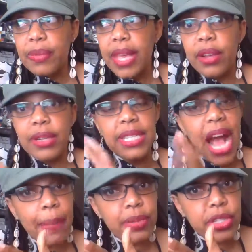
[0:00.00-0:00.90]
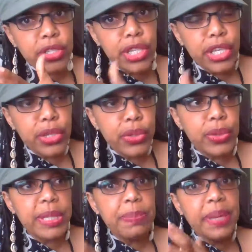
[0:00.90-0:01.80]
there's an option to
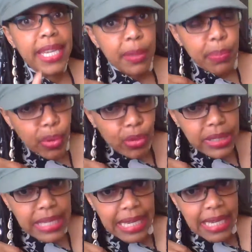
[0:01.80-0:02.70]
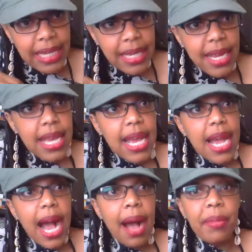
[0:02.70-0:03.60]
use pea protein.
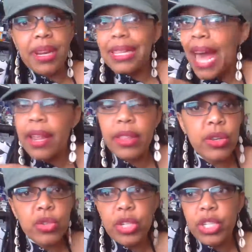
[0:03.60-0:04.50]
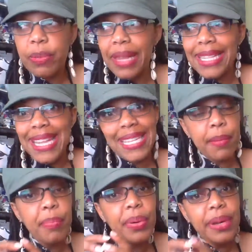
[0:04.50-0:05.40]
And a lot of the nutrition plans, I
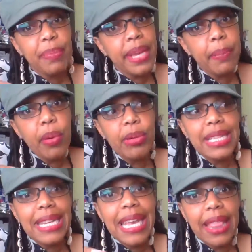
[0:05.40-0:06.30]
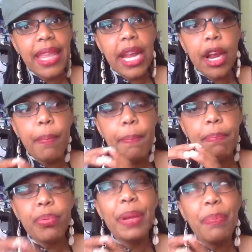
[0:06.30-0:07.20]
didn't put pea protein in there,
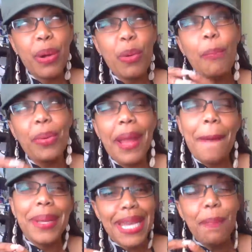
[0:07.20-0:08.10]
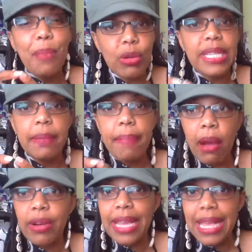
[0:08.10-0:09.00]
pea protein
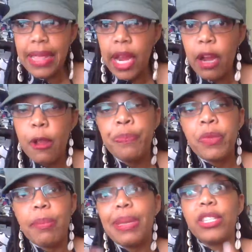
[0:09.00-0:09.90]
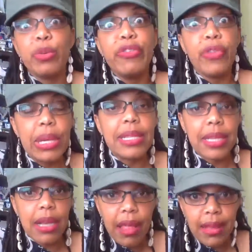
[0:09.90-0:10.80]
powder in there, because we're
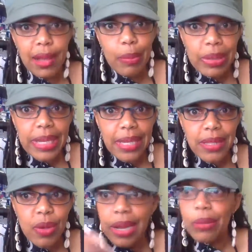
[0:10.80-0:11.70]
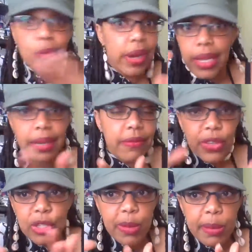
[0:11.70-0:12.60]
focusing on the complete. So I didn't want to
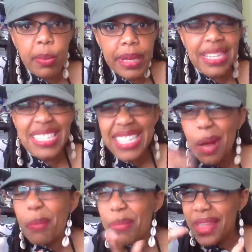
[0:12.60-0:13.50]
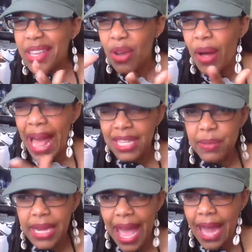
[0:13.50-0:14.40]
confuse people, but in some, y'all asked
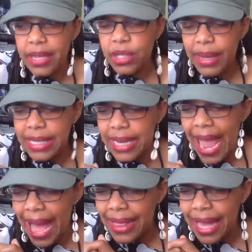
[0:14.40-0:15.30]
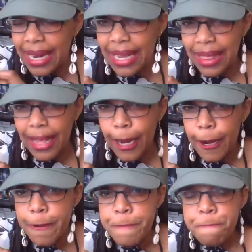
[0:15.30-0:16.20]
me to add it, so I did add that in
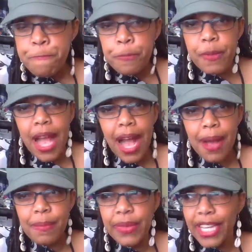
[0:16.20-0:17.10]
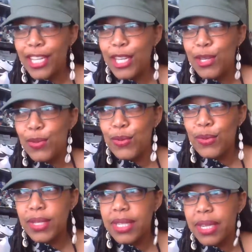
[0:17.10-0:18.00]
there. They can
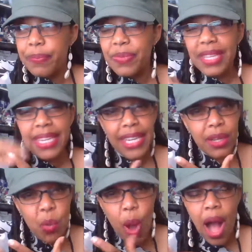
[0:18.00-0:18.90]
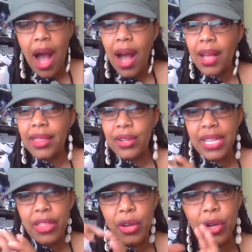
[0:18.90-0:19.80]
use quinoa. There's
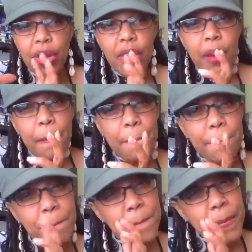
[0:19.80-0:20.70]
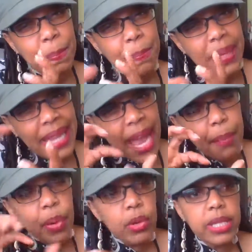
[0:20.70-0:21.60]
other
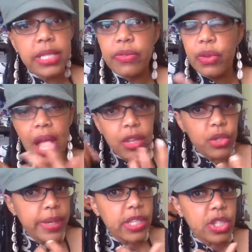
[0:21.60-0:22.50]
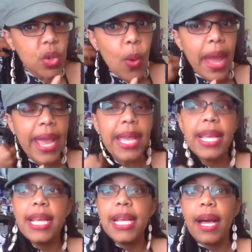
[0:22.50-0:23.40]
plant proteins if they're not doing soy
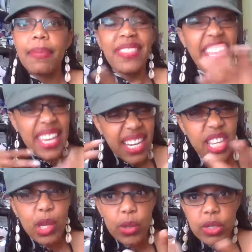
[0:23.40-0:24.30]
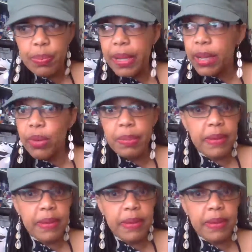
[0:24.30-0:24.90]
that they can use, but it would be